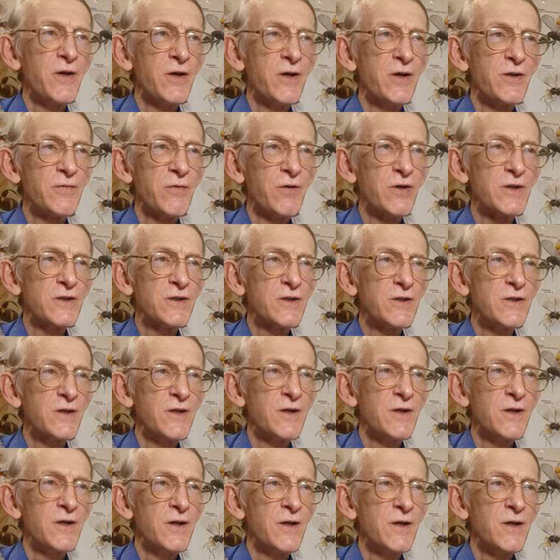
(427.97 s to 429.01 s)
It was
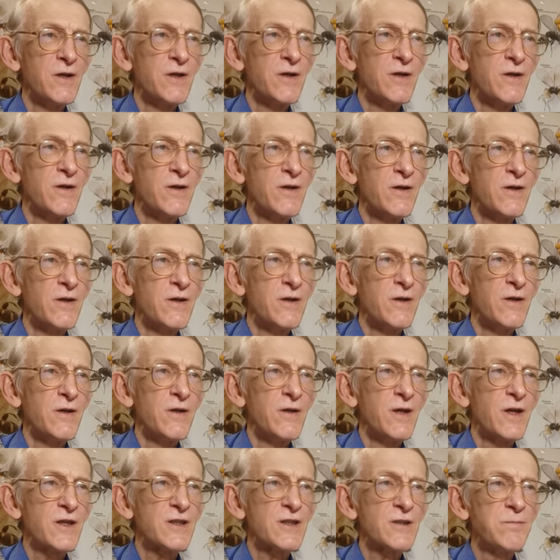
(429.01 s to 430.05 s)

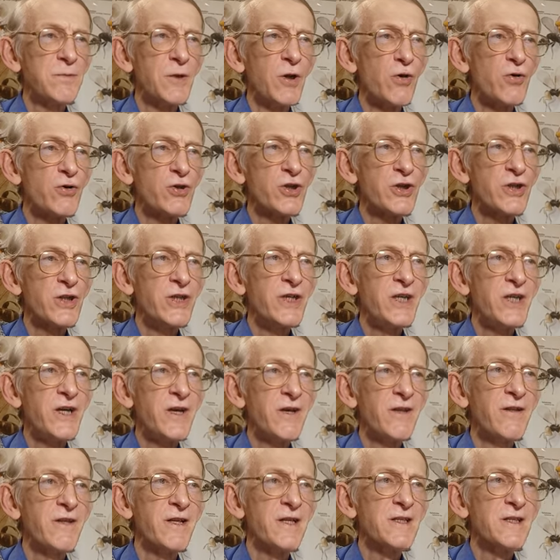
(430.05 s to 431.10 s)
explosion near
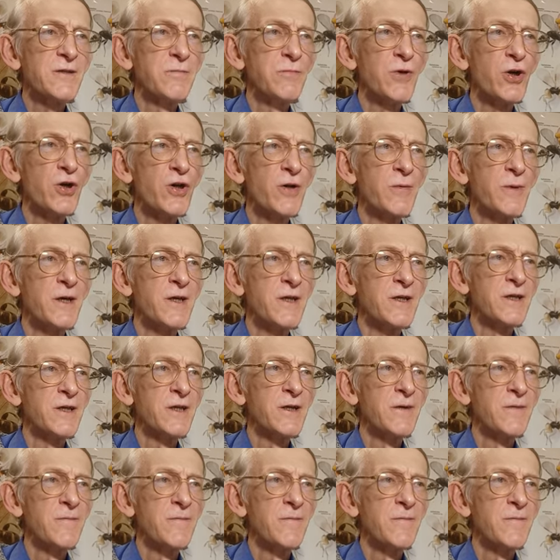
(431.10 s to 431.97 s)
this monument